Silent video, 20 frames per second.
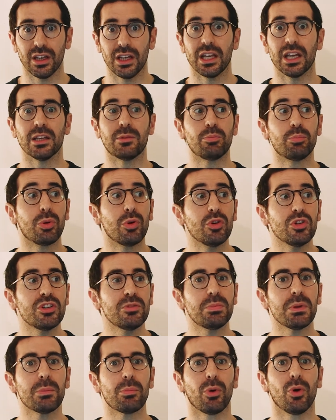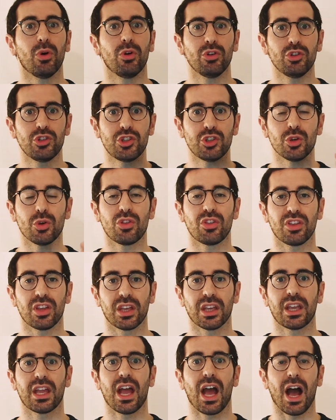It pushes people to
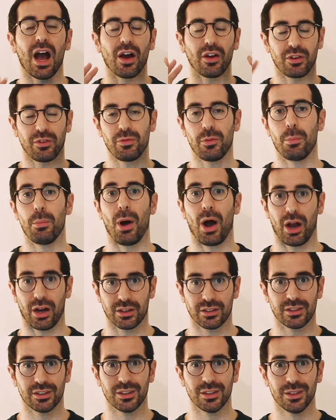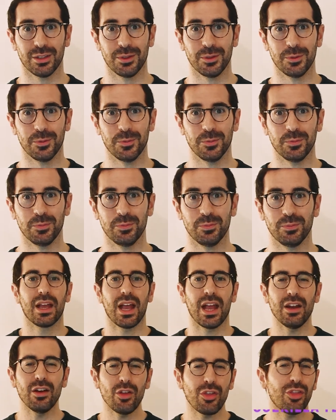think out of the box.
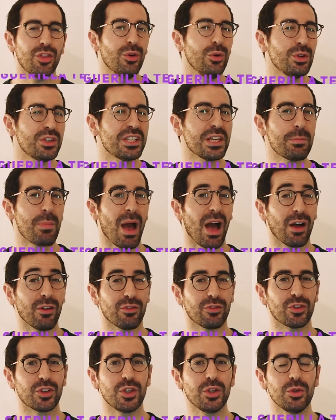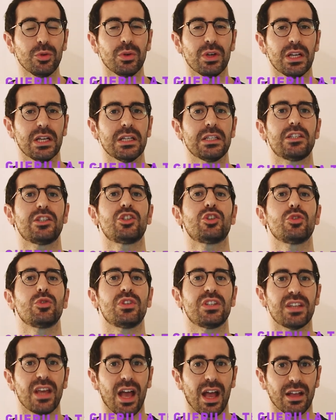And the third tip I have for you is to
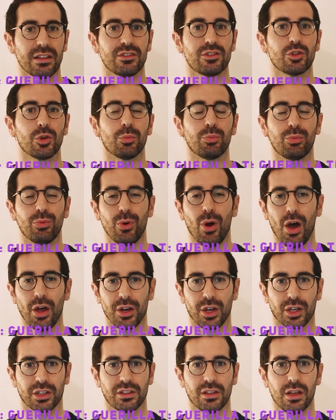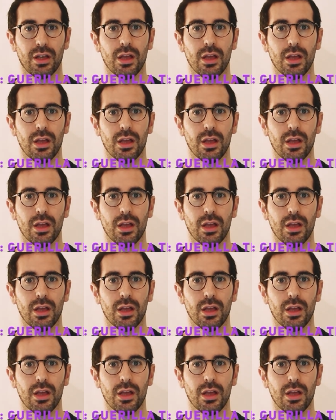test your product.